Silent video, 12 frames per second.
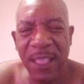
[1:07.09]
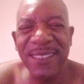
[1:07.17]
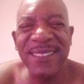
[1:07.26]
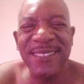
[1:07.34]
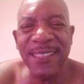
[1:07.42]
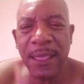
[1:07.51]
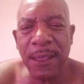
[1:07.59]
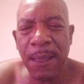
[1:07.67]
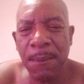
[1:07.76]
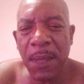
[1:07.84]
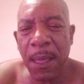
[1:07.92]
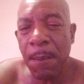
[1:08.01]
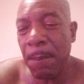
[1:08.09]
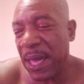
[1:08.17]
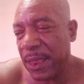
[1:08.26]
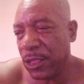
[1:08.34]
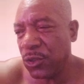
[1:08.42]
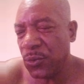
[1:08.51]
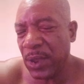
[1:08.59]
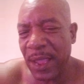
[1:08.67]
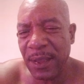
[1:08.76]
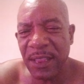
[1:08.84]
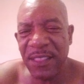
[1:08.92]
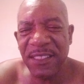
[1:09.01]
set up by the
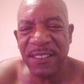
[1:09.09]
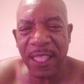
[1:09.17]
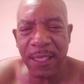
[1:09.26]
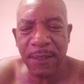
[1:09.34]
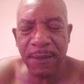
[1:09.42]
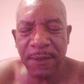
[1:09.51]
United States.